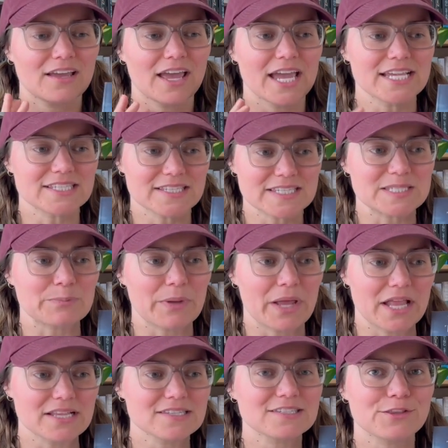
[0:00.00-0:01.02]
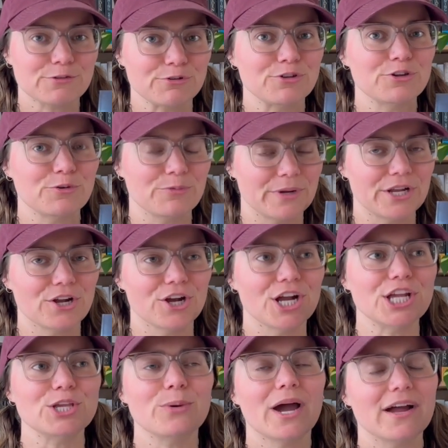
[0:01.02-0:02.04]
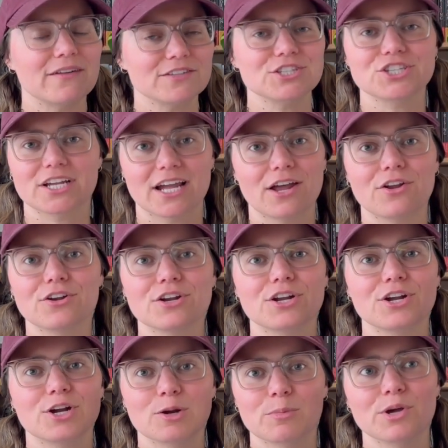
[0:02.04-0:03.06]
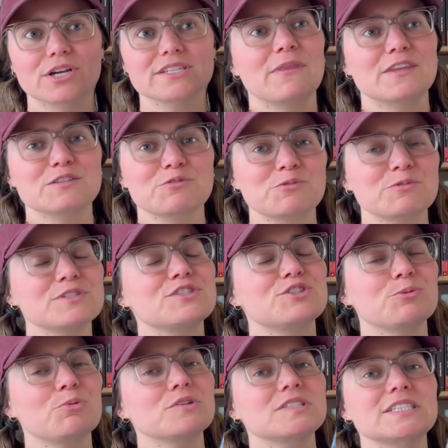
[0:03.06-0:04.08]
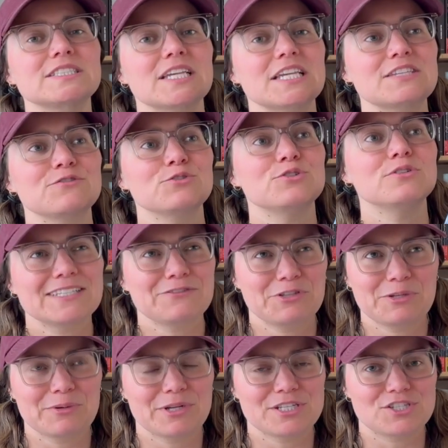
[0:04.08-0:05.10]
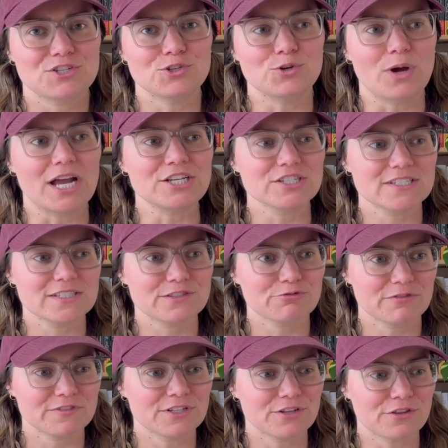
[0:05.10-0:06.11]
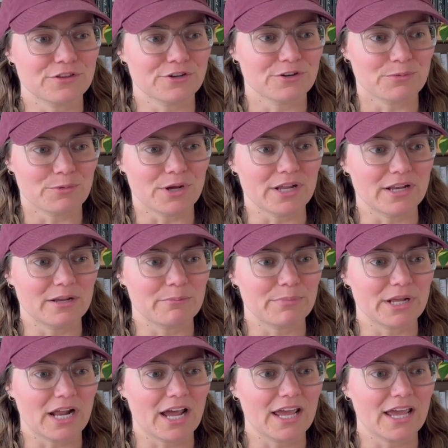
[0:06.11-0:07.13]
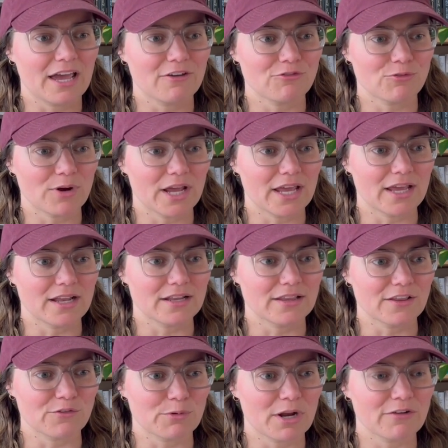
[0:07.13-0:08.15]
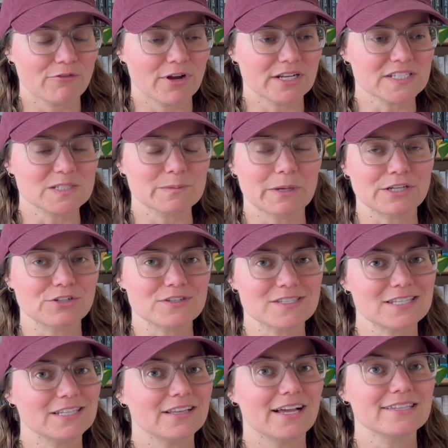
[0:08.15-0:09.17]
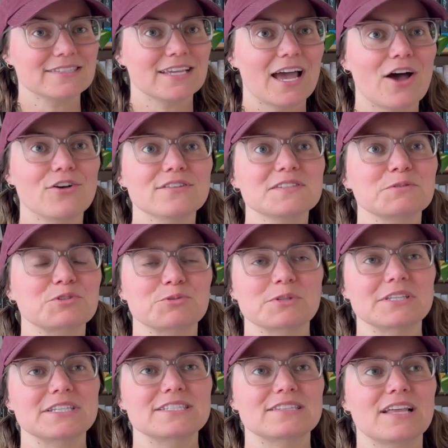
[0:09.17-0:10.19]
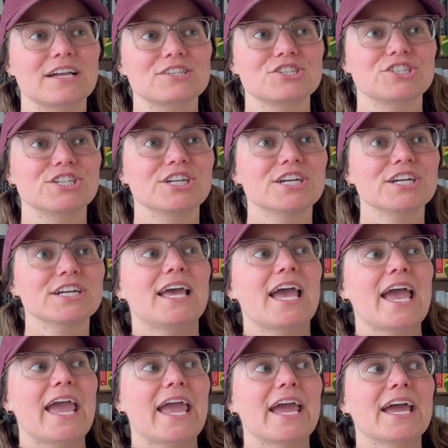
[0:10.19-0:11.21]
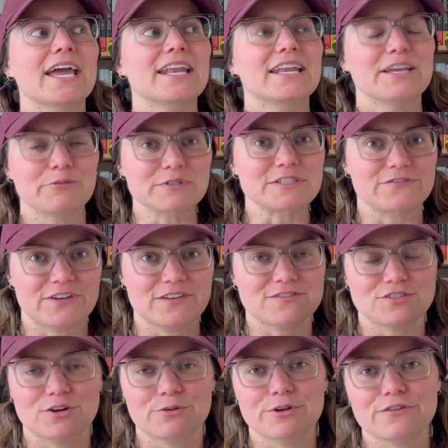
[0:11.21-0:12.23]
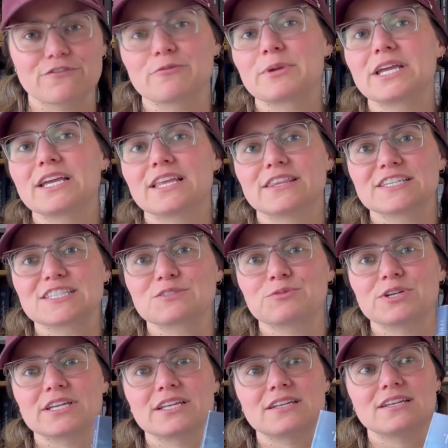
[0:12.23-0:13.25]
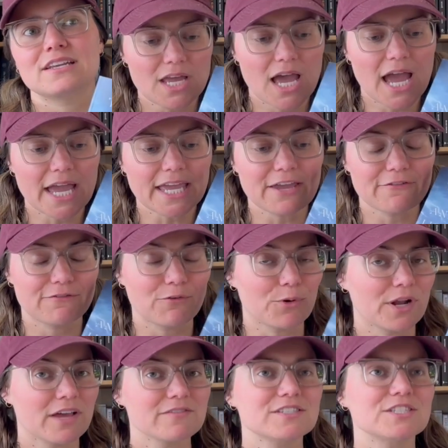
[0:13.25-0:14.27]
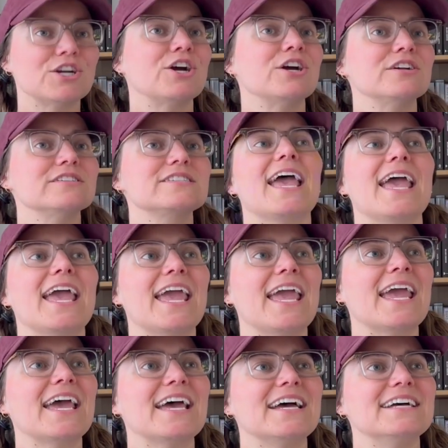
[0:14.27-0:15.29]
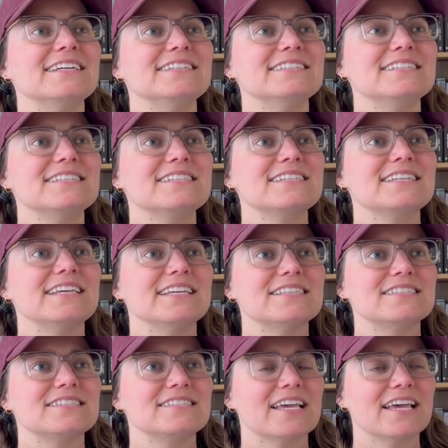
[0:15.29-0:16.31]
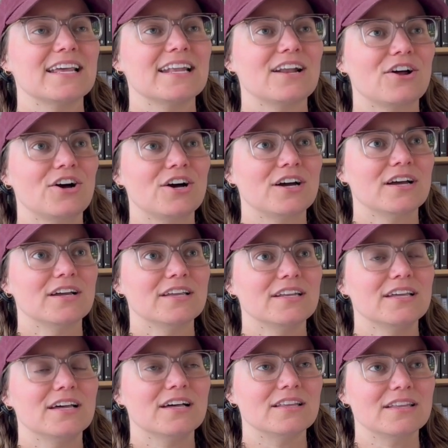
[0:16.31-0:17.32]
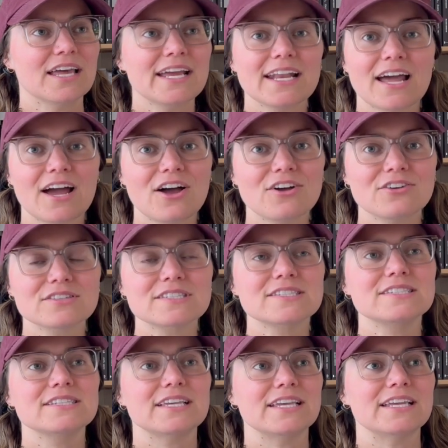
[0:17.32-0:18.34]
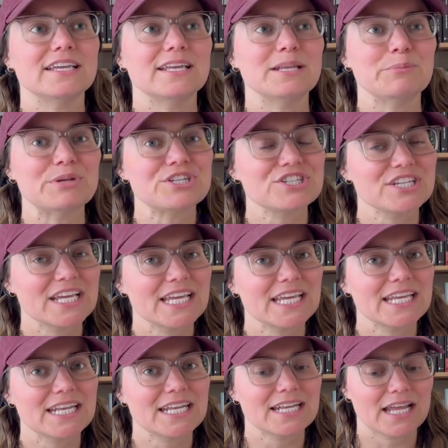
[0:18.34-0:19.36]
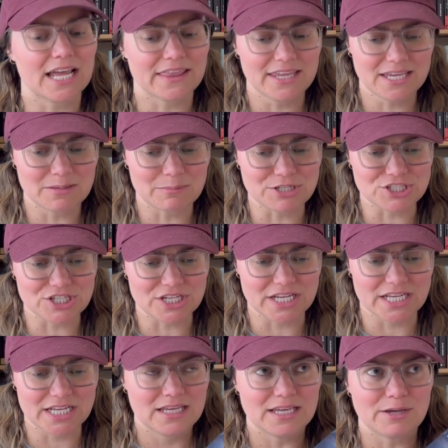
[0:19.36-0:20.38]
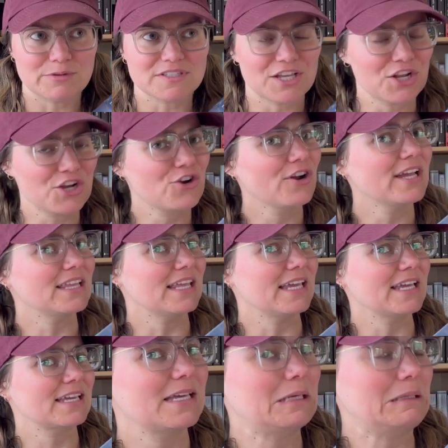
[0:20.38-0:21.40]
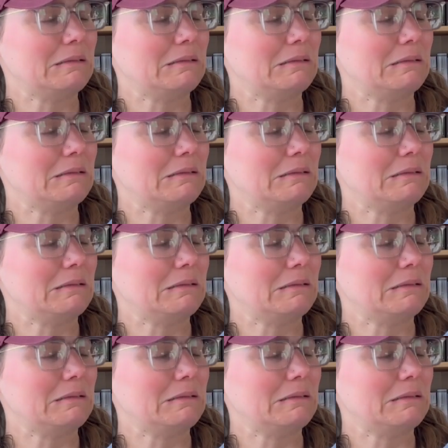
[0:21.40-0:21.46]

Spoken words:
a suspense thriller reader, you have to check out her books. This one was super successful. I've only read 2. I just thrifted the third one, but the other one I've read is Spectres in the Glass House, which released last year, and it was a 5-star read for me. This one I gave 4.5 stars, and it's set on a lighthouse in Michigan. I think in Michigan. It was on a Great Lake.